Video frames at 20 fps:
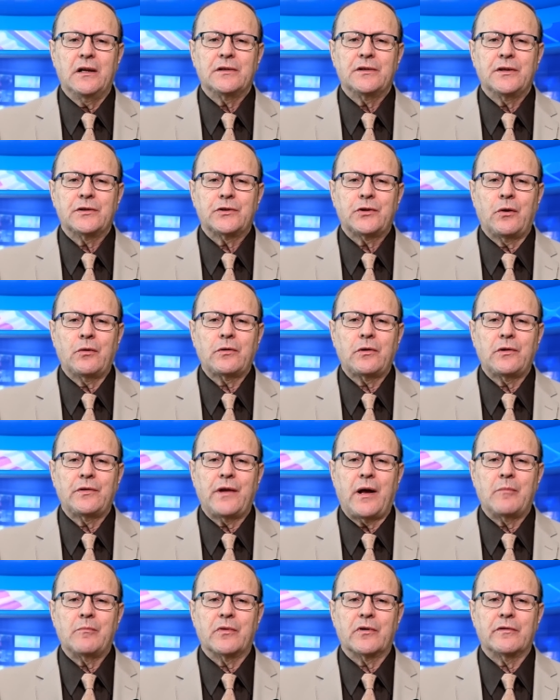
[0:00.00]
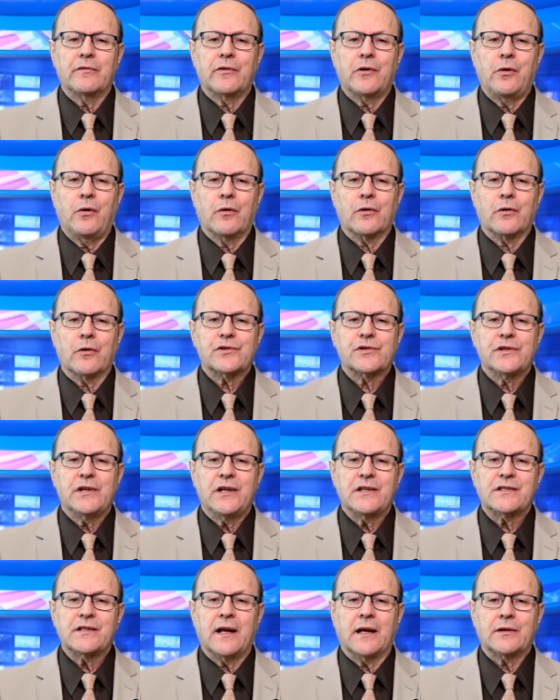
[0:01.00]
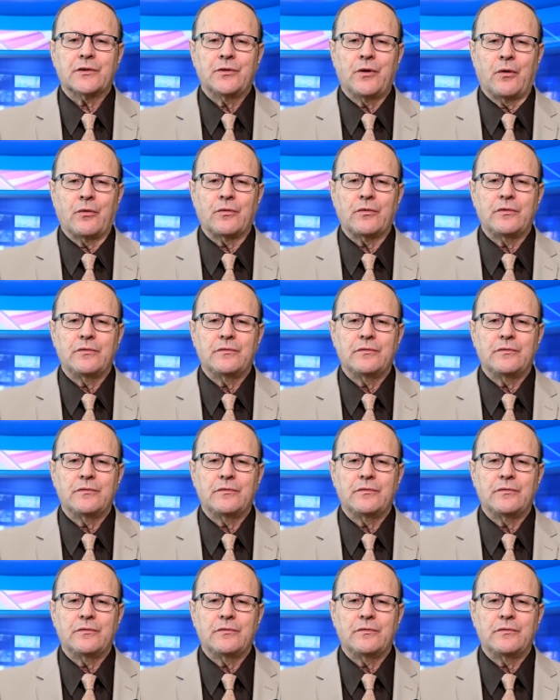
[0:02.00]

the total number of courts is not known.